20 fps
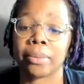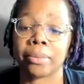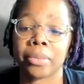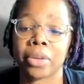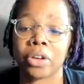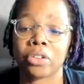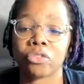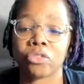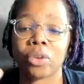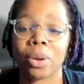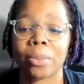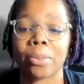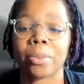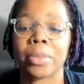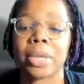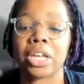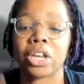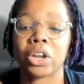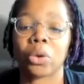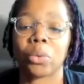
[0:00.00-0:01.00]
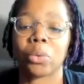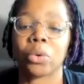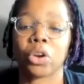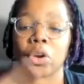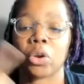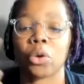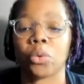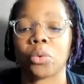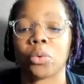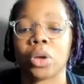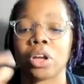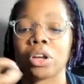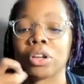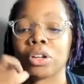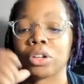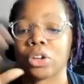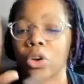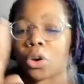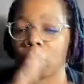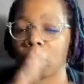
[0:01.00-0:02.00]
So don't worry, this isn't a fundraising
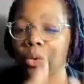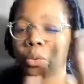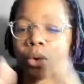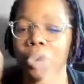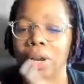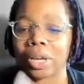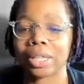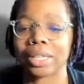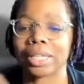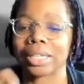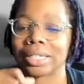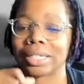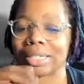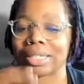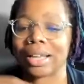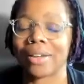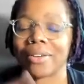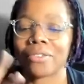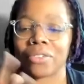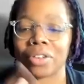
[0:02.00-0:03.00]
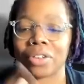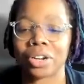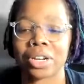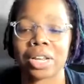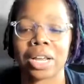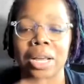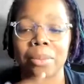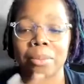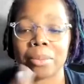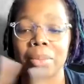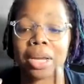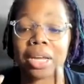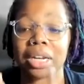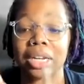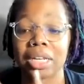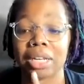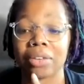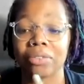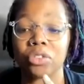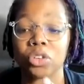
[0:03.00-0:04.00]
pitch, although if you do want to make a gift, I'm
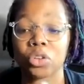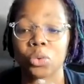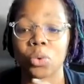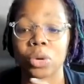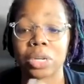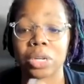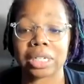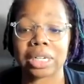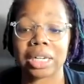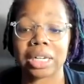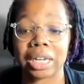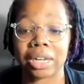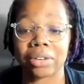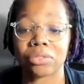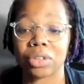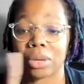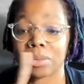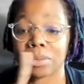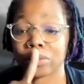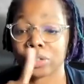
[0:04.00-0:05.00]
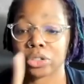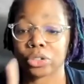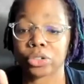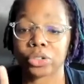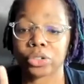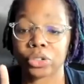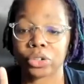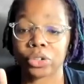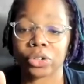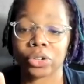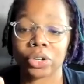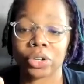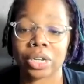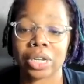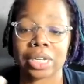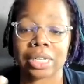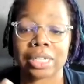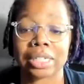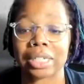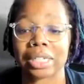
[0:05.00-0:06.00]
sure several of the
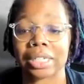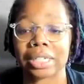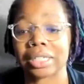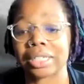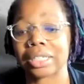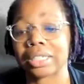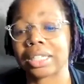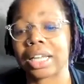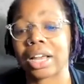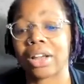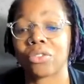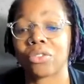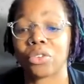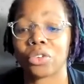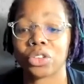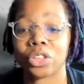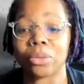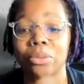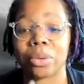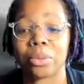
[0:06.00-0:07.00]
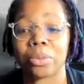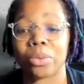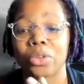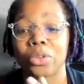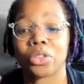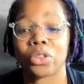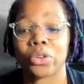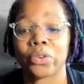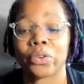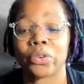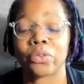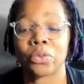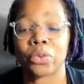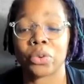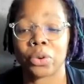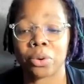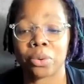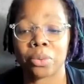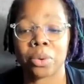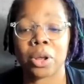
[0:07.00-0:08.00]
folks in the room here today and online would
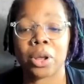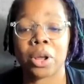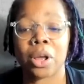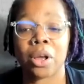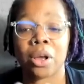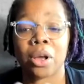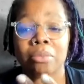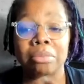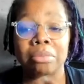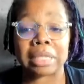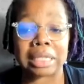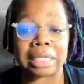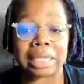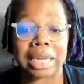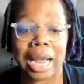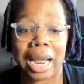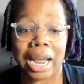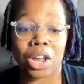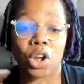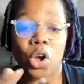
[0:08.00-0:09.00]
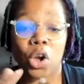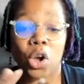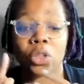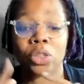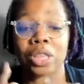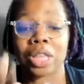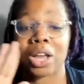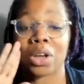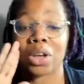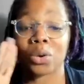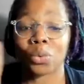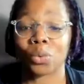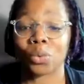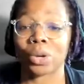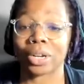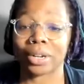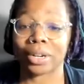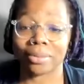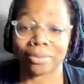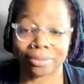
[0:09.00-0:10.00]
very much welcome your financial
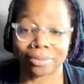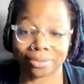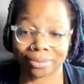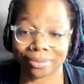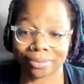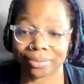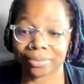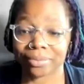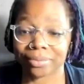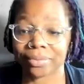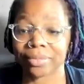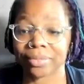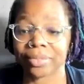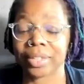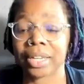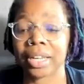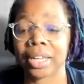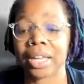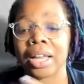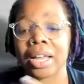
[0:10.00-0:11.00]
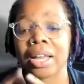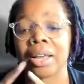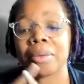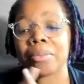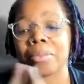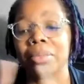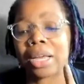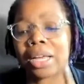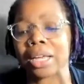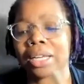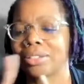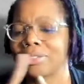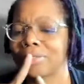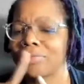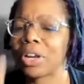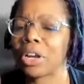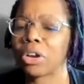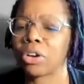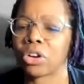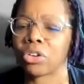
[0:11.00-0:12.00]
support, because it is critical
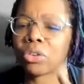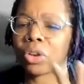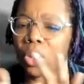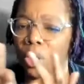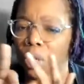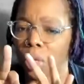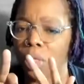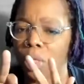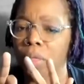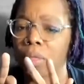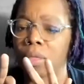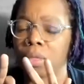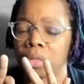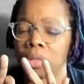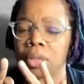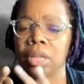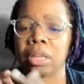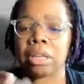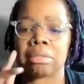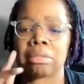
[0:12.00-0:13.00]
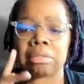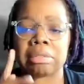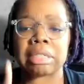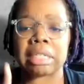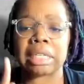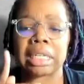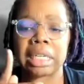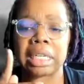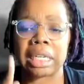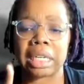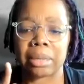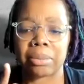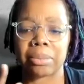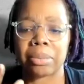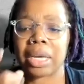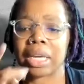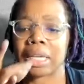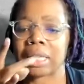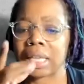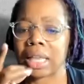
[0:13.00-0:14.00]
to keeping the lights on, to hiring the
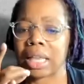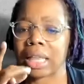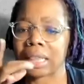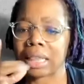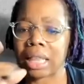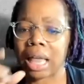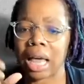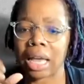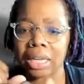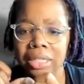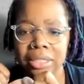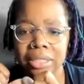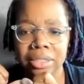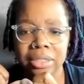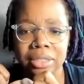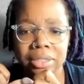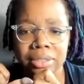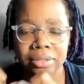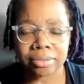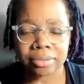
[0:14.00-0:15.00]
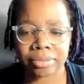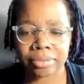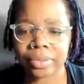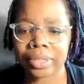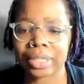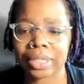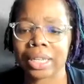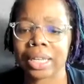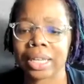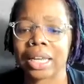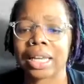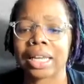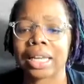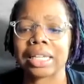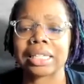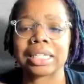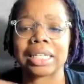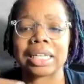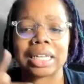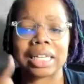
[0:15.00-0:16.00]
best talent, and to retain that talent
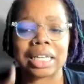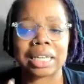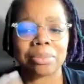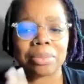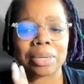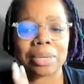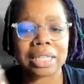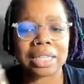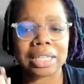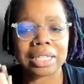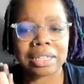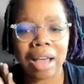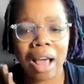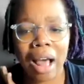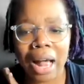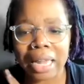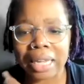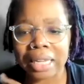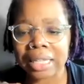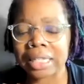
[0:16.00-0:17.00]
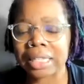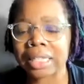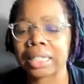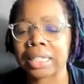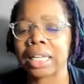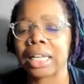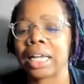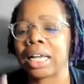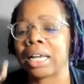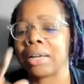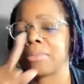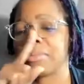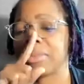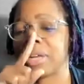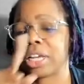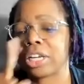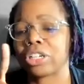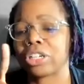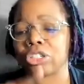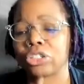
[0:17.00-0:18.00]
and make sure they are supported
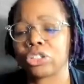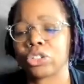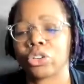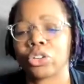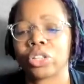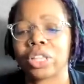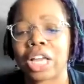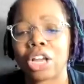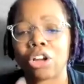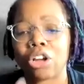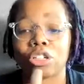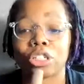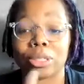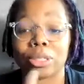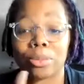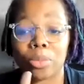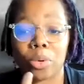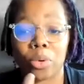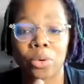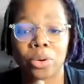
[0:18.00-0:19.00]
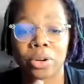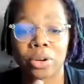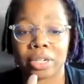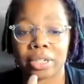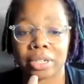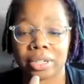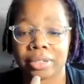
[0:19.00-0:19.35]
as they represent us.